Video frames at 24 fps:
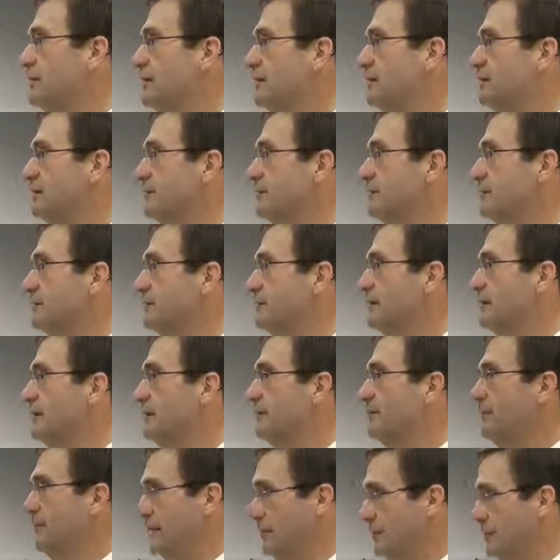back then.
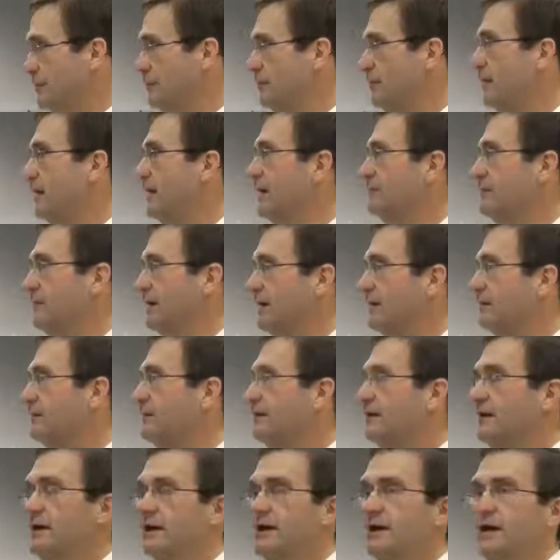Might have been Prime, yeah.
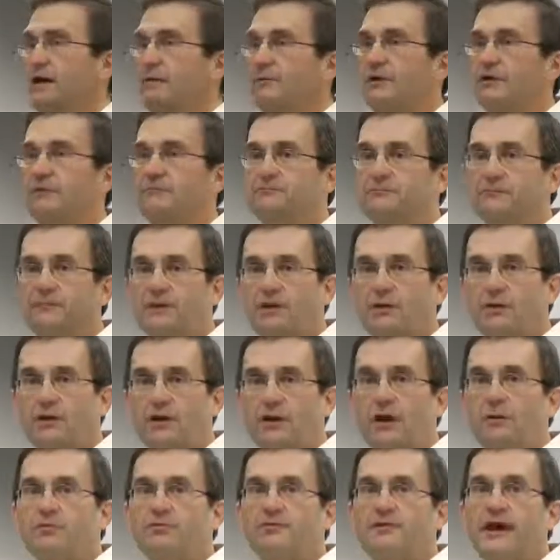But there were a
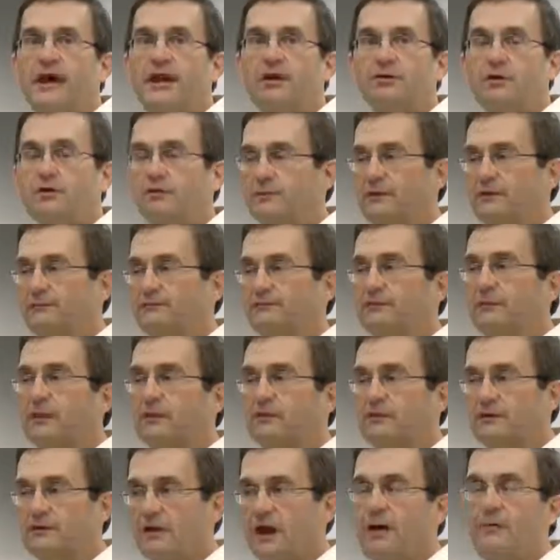number of categories. But
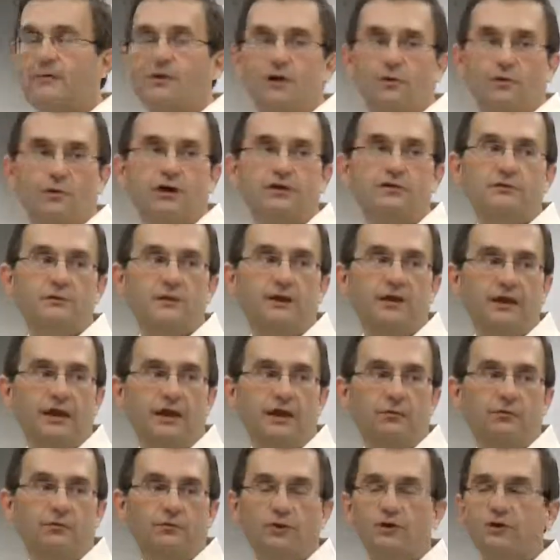the dominant ones
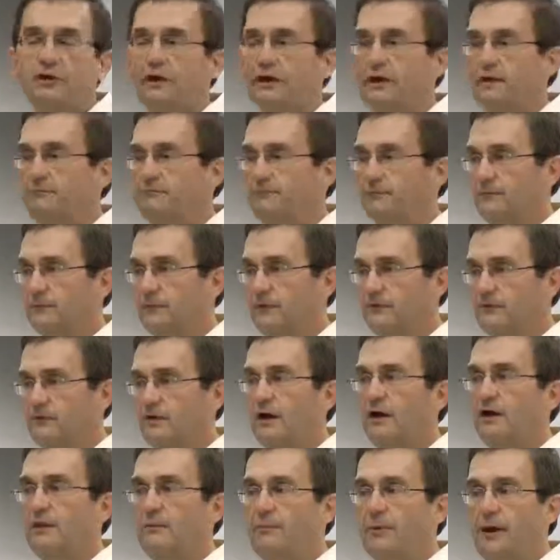became really
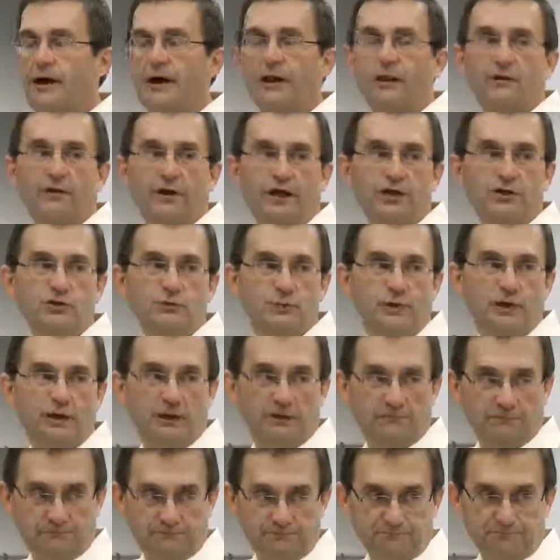Sun, Apollo, HP,